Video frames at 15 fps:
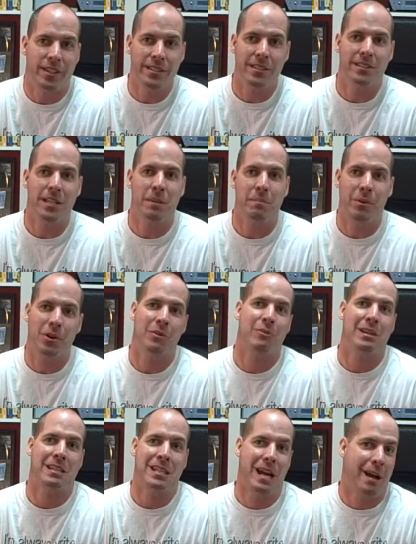This is a
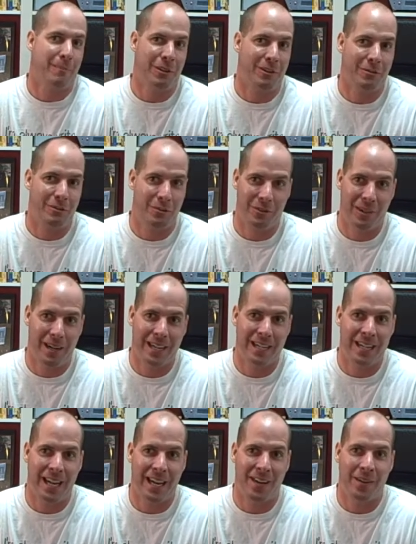perfect topic for
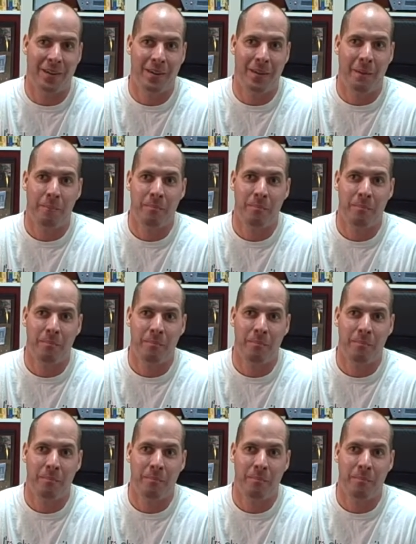right now.